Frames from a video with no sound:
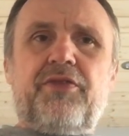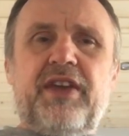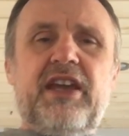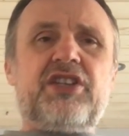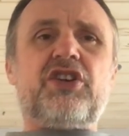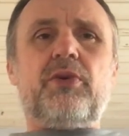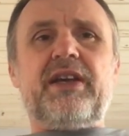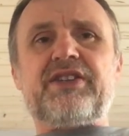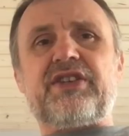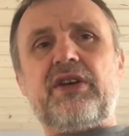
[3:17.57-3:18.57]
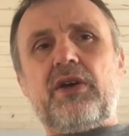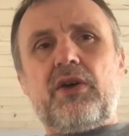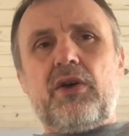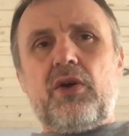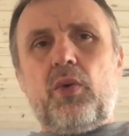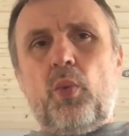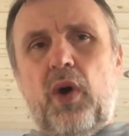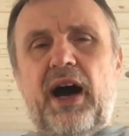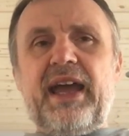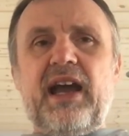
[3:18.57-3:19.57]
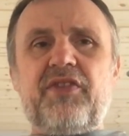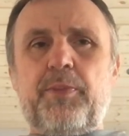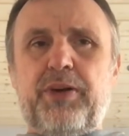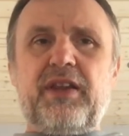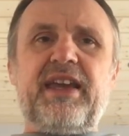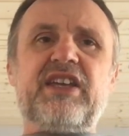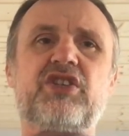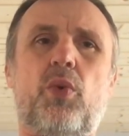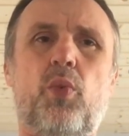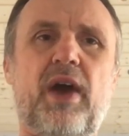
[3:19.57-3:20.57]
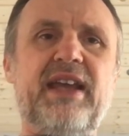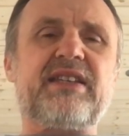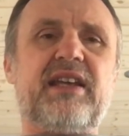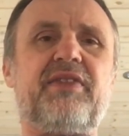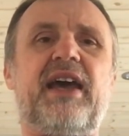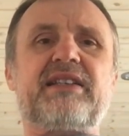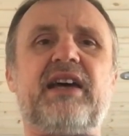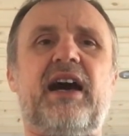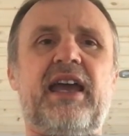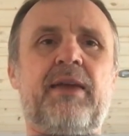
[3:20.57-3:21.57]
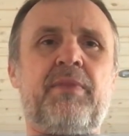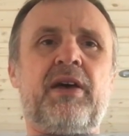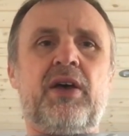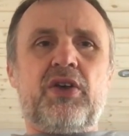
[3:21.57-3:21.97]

The issue is why are the police wasting their time